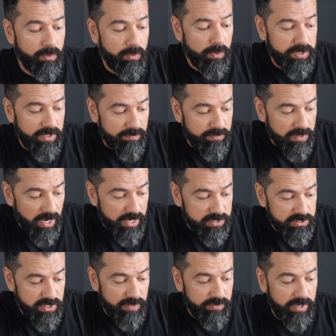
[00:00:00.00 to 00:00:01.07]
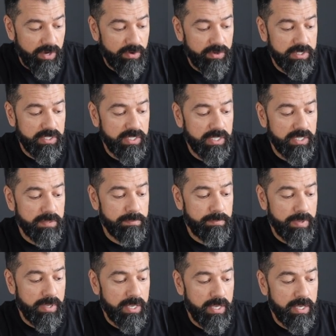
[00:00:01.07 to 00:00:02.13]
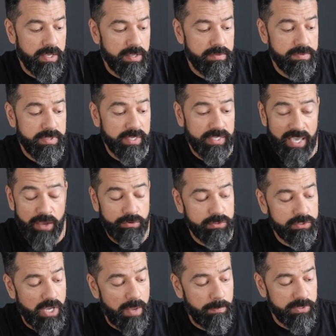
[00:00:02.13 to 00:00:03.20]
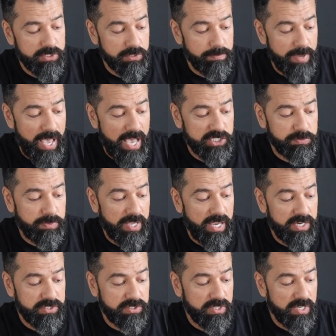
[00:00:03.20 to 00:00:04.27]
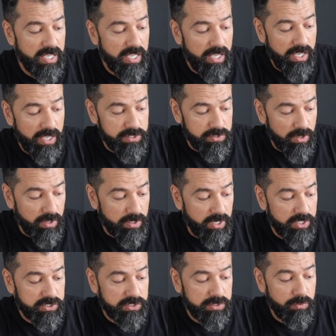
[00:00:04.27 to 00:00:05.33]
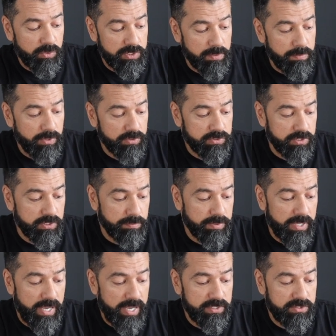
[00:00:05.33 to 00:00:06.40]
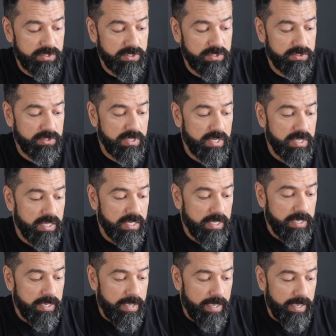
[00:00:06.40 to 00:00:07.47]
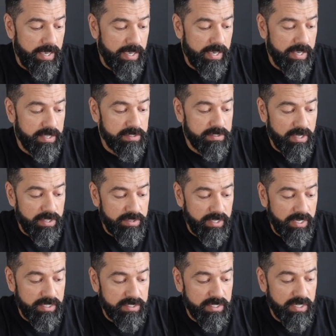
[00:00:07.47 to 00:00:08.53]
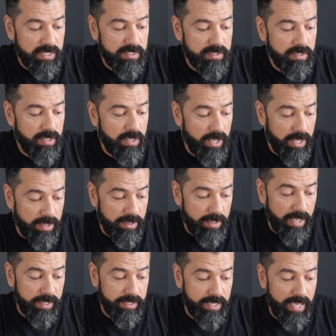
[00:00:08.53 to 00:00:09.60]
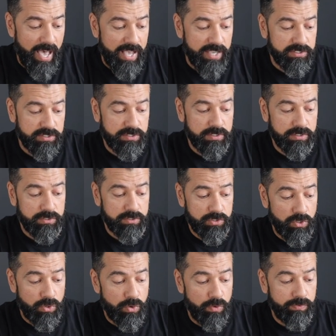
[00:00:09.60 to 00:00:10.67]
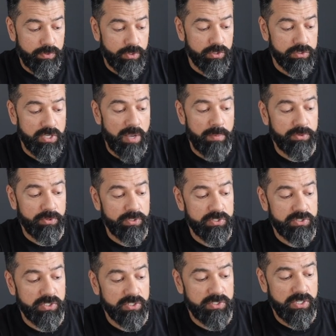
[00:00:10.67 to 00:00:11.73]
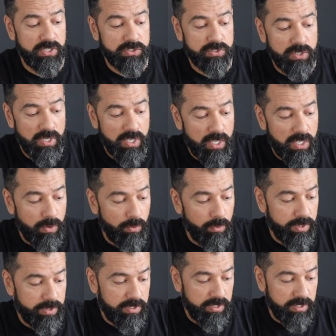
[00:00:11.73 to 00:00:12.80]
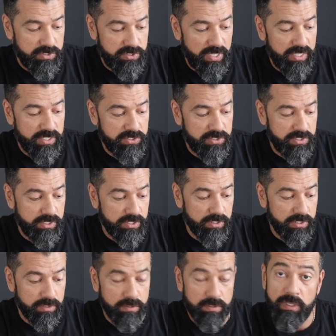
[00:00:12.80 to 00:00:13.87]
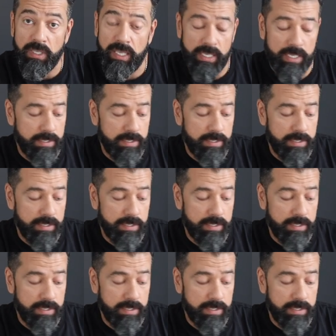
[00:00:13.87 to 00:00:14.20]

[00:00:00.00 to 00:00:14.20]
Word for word: what they've done is they've carried the countertop as the backsplash. It's all custom with the built-in appliances. And they did a gas stove, cooktop 36-inch with the stainless steel